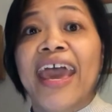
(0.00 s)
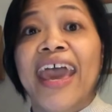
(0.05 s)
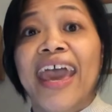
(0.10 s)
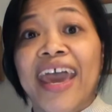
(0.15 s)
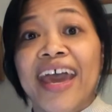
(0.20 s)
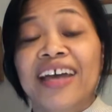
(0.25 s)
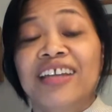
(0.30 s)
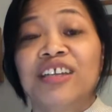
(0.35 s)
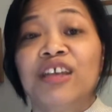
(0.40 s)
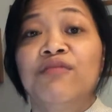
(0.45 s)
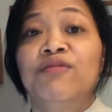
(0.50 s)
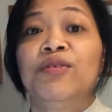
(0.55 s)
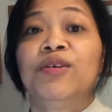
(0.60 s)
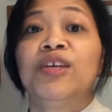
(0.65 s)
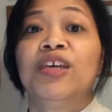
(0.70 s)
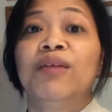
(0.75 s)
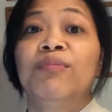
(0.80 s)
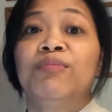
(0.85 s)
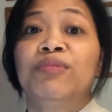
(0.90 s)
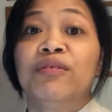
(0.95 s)
And if you
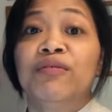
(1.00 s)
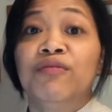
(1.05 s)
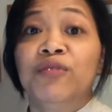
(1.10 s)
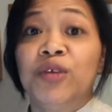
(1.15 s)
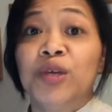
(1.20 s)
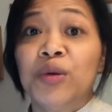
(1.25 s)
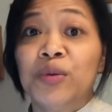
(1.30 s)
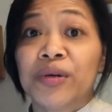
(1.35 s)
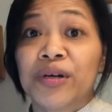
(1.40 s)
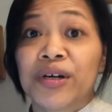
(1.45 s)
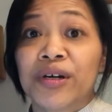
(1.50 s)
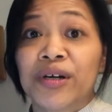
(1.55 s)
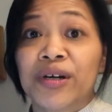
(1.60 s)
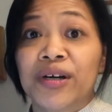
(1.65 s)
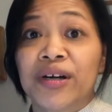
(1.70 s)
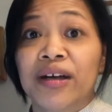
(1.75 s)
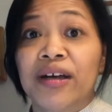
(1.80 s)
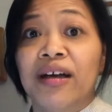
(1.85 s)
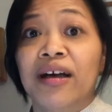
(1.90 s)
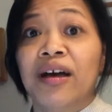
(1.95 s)
keep the viewer
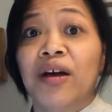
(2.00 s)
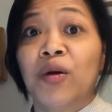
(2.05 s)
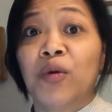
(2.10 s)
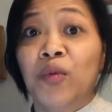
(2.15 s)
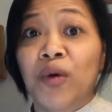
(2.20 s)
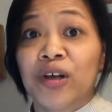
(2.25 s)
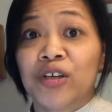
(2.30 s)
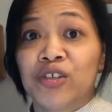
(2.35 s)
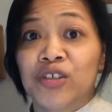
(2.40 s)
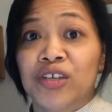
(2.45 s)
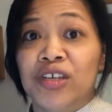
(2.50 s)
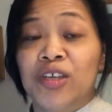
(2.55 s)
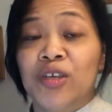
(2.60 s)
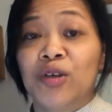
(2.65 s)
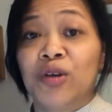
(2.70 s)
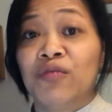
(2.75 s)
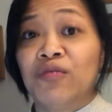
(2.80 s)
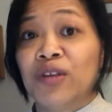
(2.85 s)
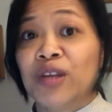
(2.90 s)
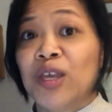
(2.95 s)
watching
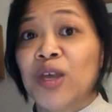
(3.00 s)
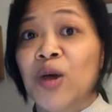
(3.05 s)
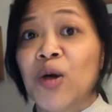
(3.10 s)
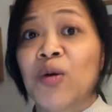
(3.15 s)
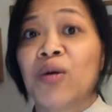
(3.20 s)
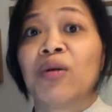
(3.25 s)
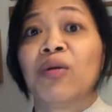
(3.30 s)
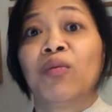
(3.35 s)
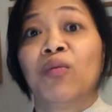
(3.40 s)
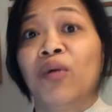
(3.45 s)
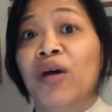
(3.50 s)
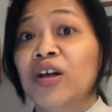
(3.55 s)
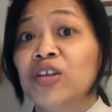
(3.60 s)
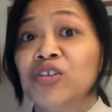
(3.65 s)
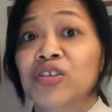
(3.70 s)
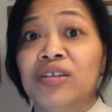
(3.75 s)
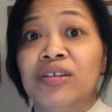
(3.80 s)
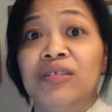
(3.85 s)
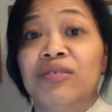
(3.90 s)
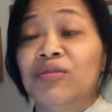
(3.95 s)
your video or
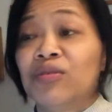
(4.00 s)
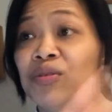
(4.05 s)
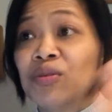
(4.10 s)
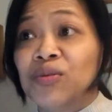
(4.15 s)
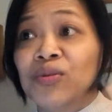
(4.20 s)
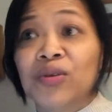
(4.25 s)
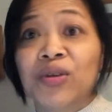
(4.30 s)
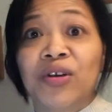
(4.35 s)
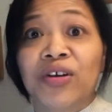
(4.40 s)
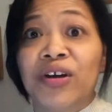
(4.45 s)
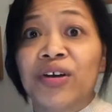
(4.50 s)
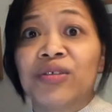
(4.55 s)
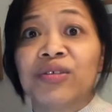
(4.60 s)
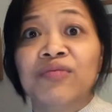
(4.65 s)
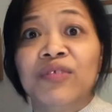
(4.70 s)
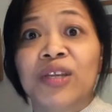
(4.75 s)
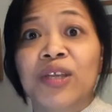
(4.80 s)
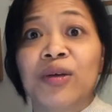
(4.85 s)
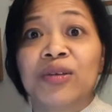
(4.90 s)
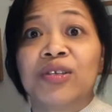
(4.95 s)
watching through your other
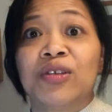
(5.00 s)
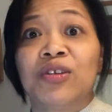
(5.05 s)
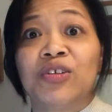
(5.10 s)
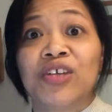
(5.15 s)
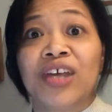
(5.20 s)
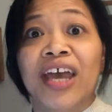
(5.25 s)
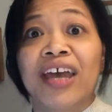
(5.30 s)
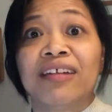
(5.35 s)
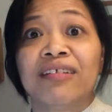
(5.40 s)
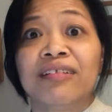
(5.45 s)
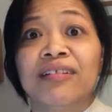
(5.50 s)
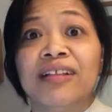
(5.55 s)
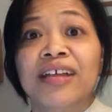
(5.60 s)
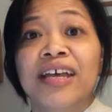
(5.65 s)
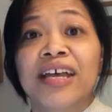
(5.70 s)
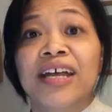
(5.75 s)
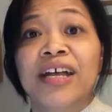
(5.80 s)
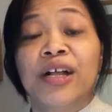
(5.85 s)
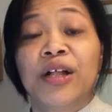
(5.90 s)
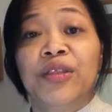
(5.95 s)
videos in your channel,
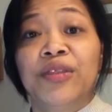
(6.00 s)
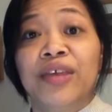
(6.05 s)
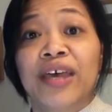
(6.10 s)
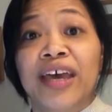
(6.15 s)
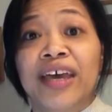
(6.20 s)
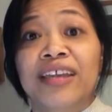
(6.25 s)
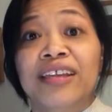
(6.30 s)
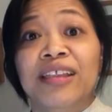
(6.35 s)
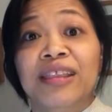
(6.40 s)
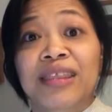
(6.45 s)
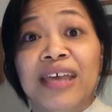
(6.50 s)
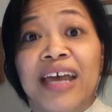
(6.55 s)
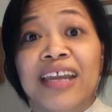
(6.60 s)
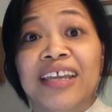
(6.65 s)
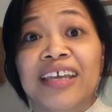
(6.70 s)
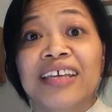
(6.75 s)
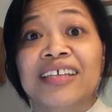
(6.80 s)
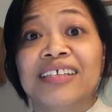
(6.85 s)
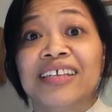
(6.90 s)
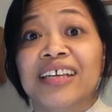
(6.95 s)
then
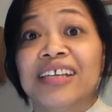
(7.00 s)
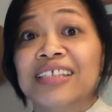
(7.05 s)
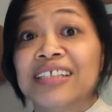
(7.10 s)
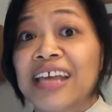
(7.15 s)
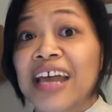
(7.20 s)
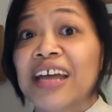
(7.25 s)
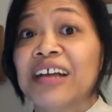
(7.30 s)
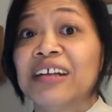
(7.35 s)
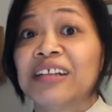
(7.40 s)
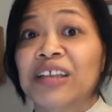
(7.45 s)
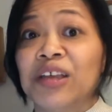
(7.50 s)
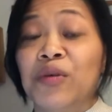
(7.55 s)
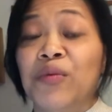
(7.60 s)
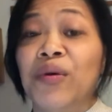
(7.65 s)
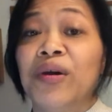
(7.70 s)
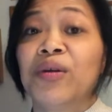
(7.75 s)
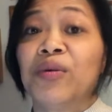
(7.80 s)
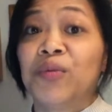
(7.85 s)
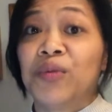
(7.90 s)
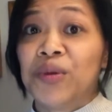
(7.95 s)
that is exactly
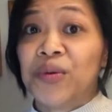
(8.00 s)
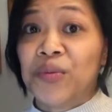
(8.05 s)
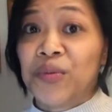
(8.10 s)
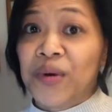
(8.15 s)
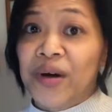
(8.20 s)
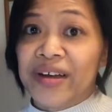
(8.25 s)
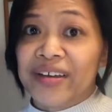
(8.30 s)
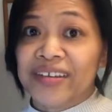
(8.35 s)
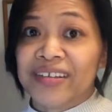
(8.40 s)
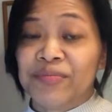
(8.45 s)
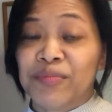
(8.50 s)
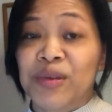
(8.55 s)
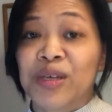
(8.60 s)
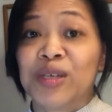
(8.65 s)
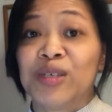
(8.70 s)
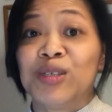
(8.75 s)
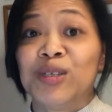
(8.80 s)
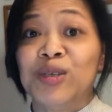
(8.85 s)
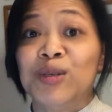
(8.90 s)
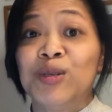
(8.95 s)
what we want,
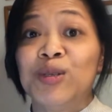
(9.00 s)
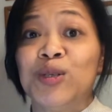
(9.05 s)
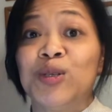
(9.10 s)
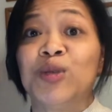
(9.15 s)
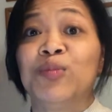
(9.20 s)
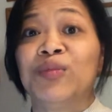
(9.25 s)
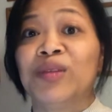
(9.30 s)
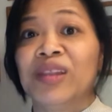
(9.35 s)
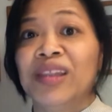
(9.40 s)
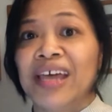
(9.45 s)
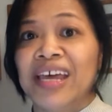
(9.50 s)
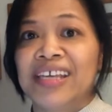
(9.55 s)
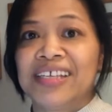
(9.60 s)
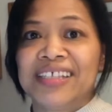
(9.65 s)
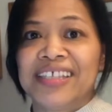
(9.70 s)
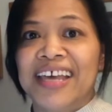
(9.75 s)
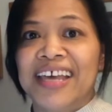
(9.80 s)
because YouTube likes